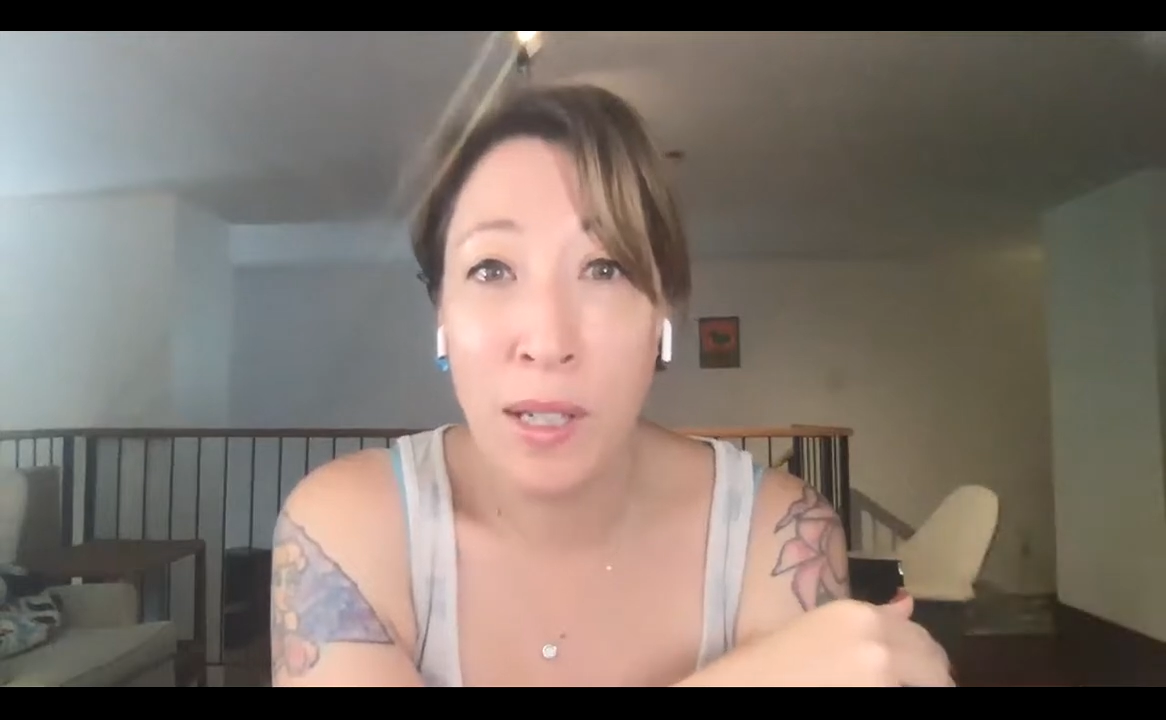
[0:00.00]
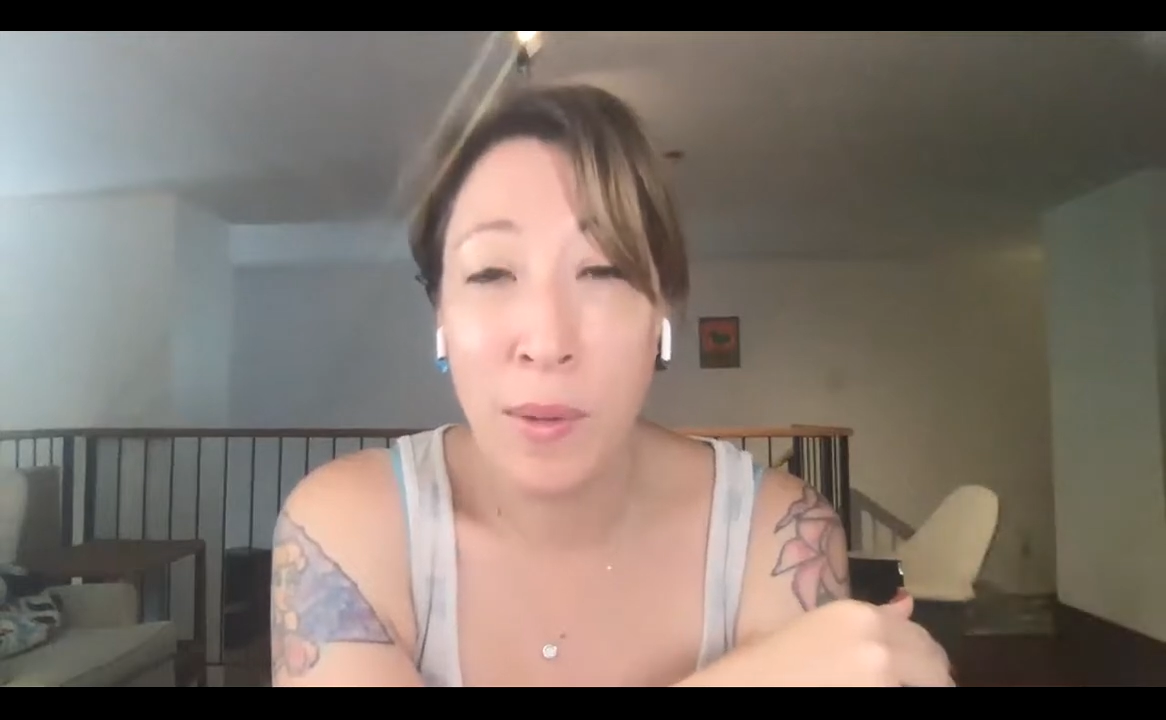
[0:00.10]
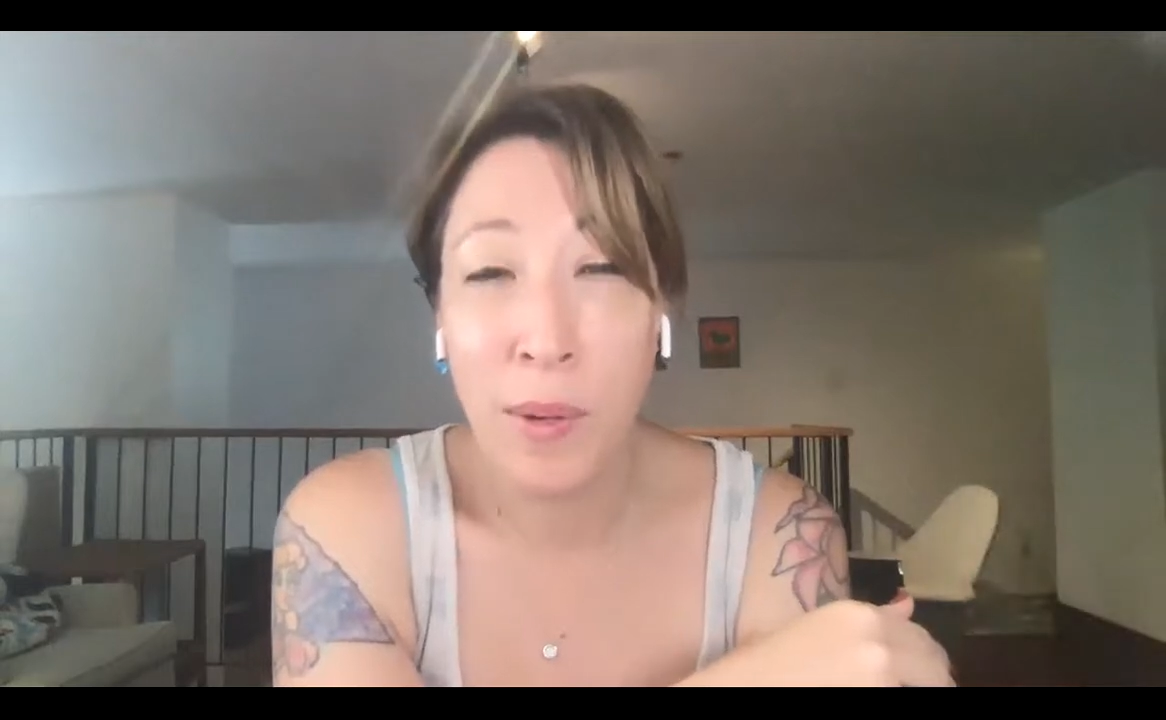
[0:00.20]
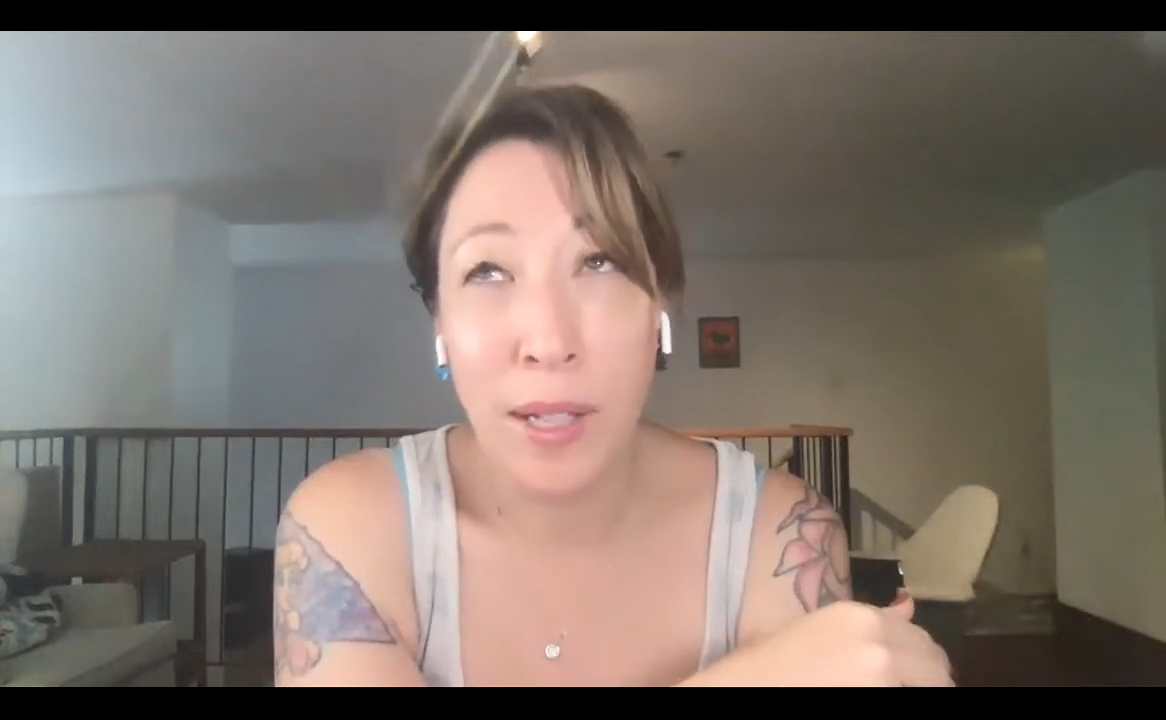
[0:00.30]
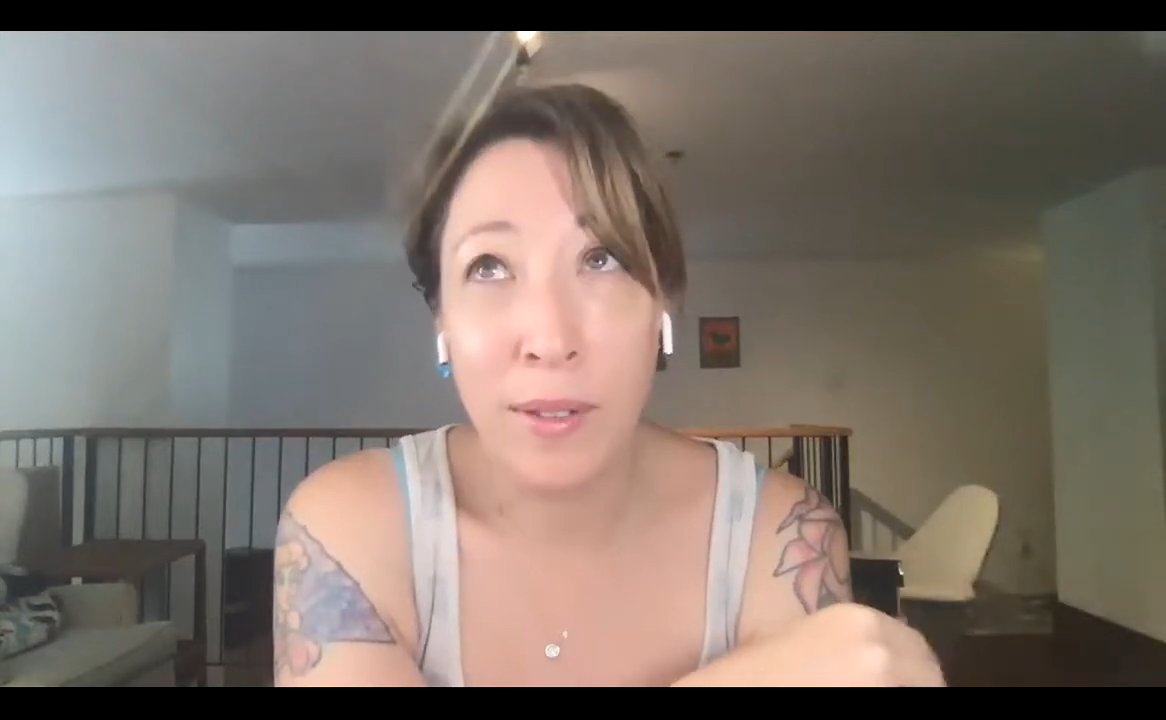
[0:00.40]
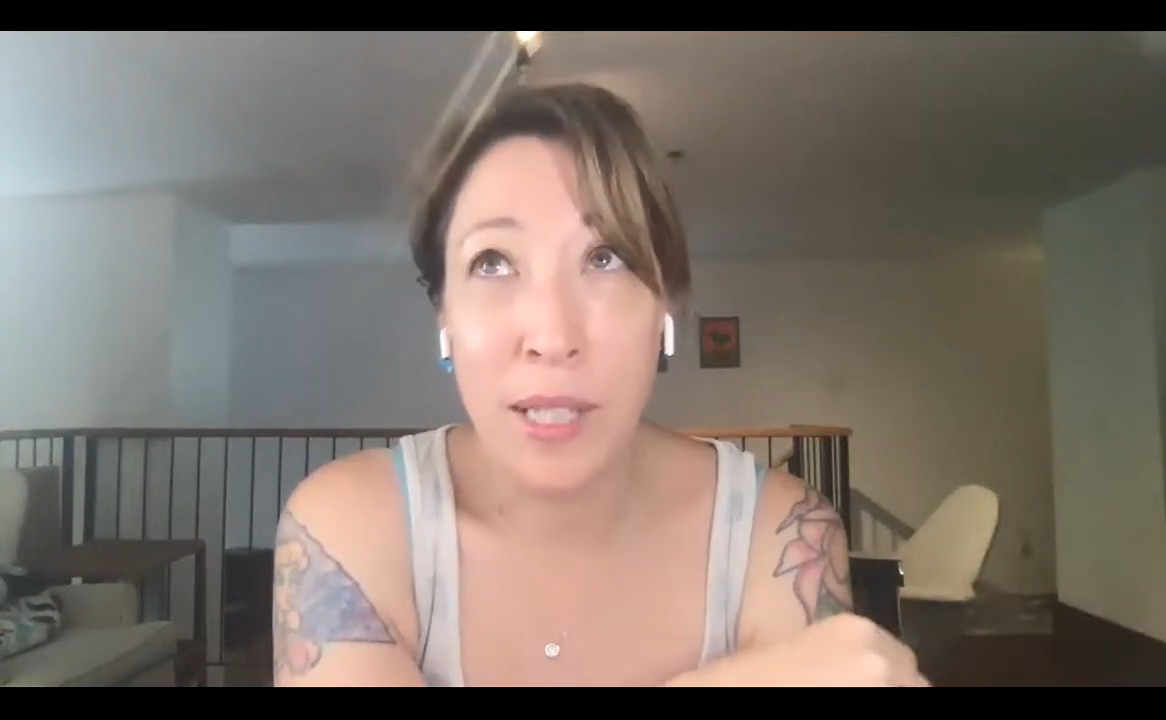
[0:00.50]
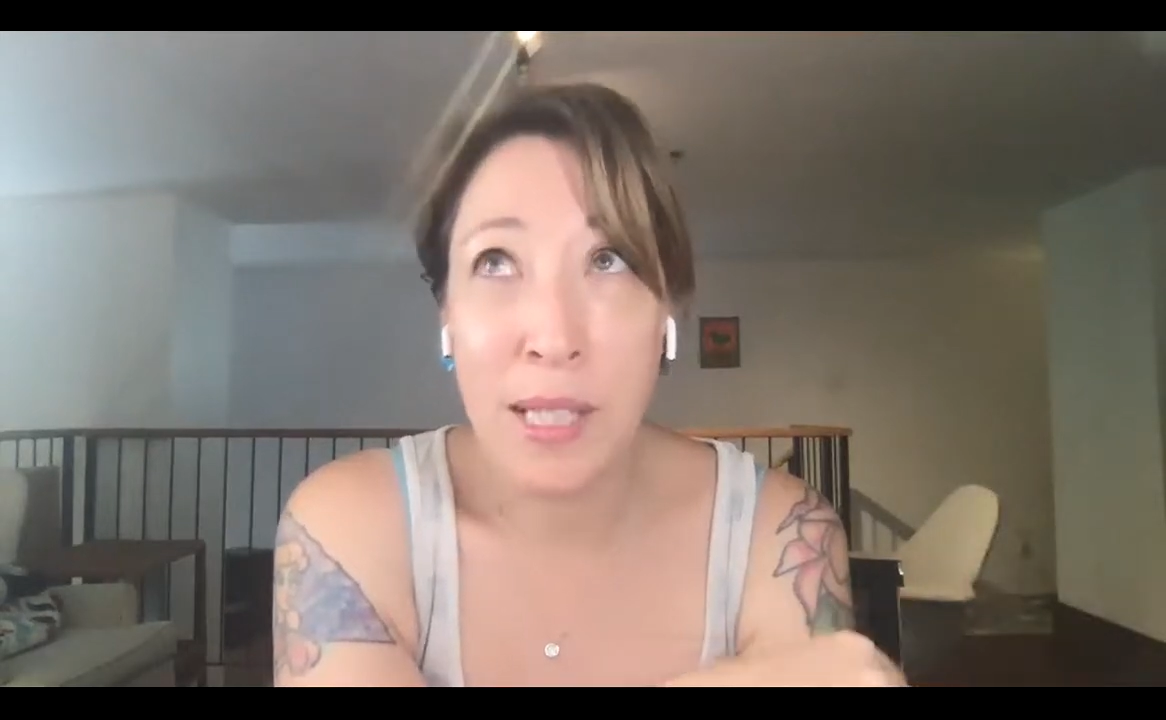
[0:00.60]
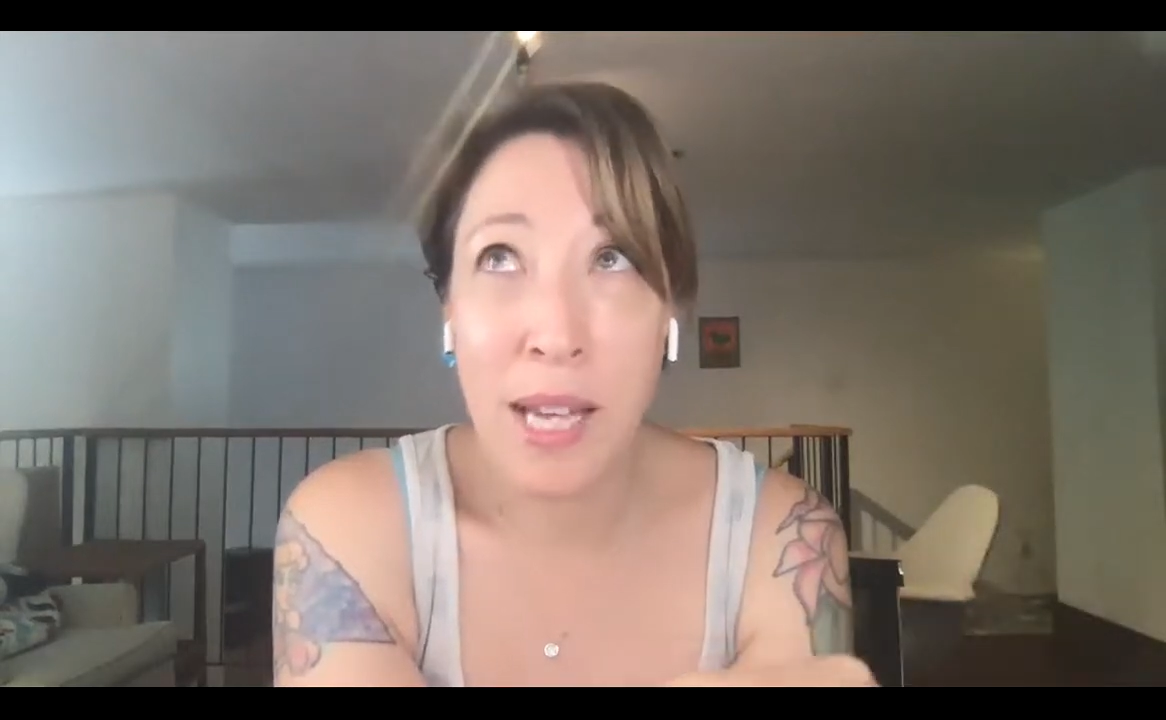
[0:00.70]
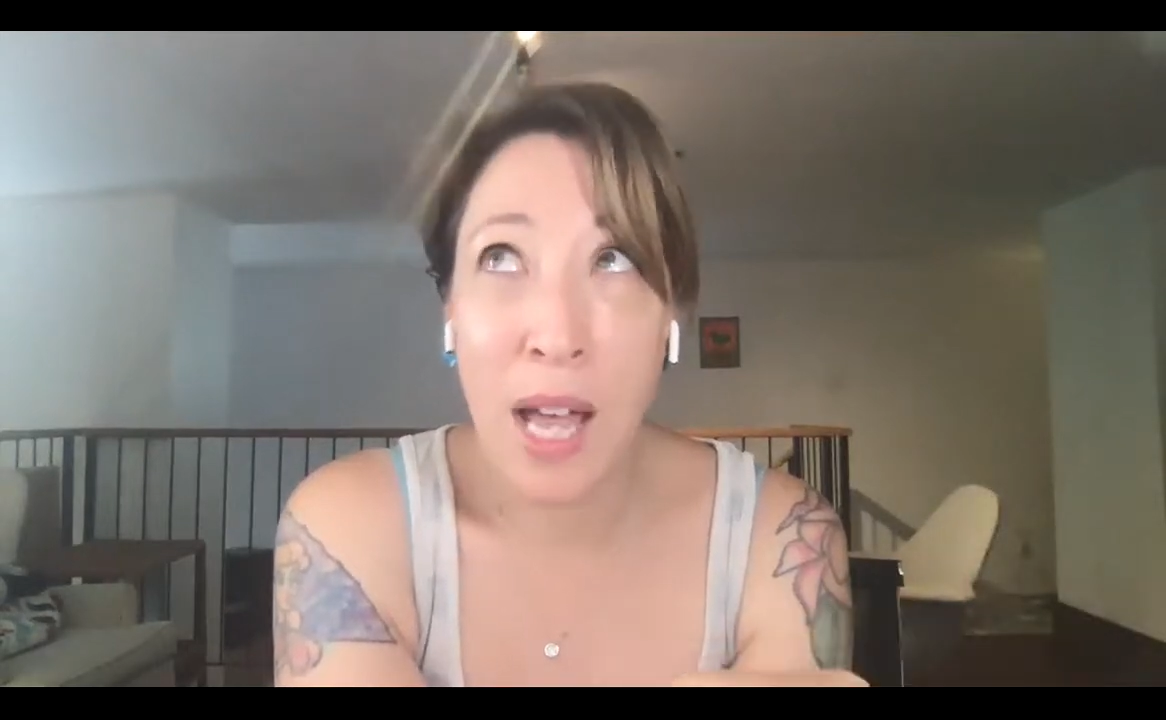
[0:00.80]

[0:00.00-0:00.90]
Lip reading: well, it's to